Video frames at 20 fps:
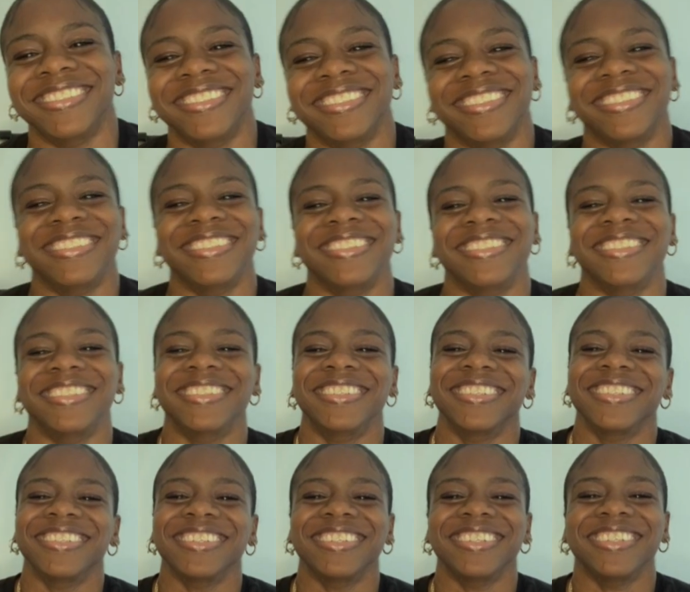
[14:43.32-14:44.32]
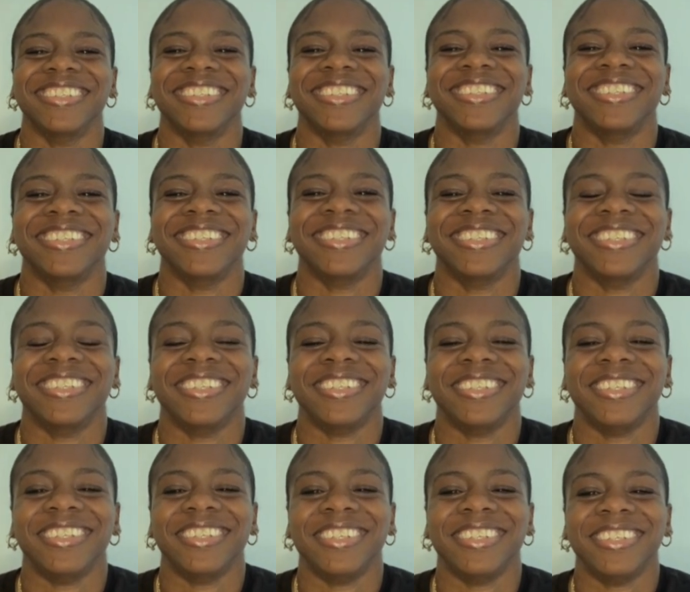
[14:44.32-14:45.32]

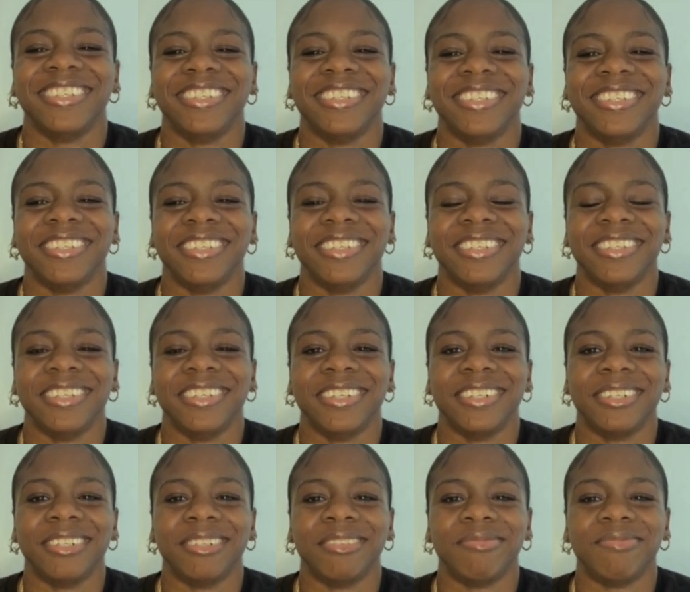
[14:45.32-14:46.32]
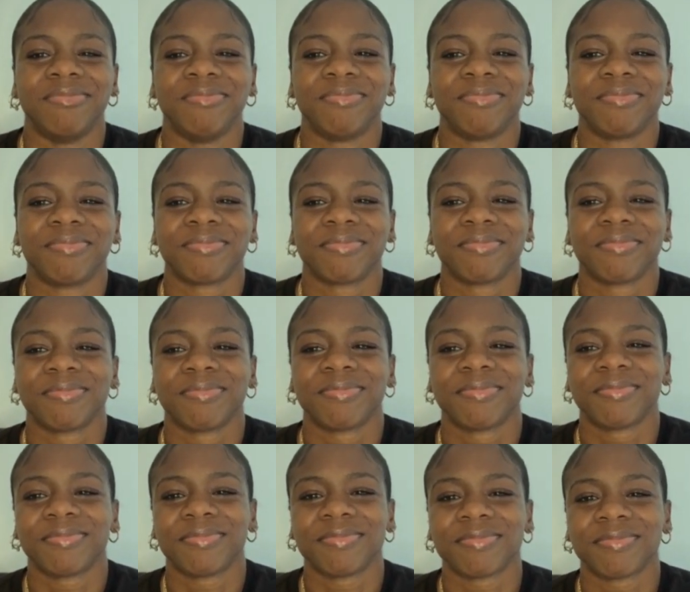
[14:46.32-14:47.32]

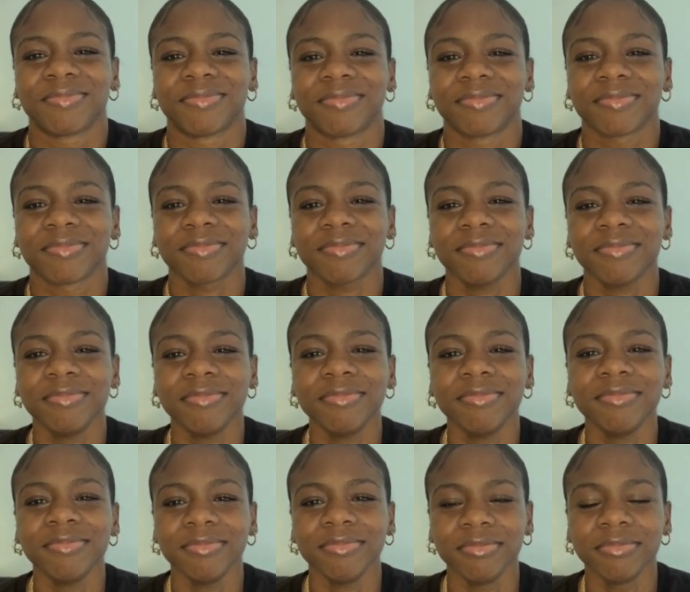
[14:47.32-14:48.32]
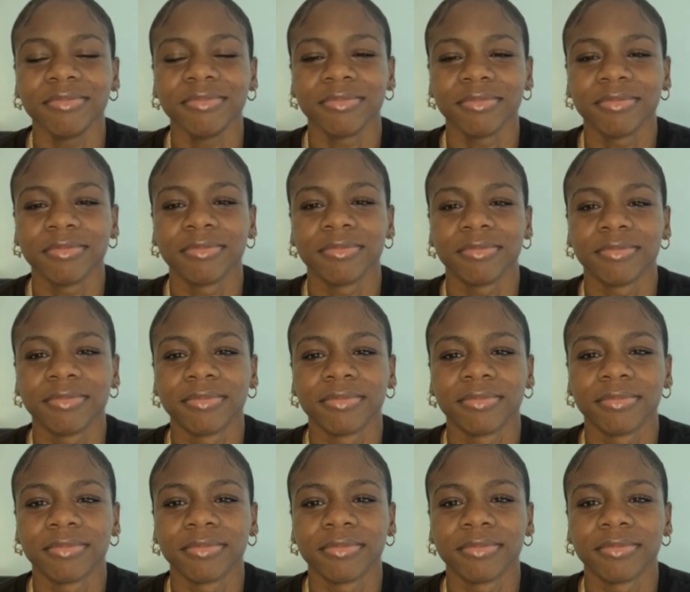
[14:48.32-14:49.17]
(not speaking)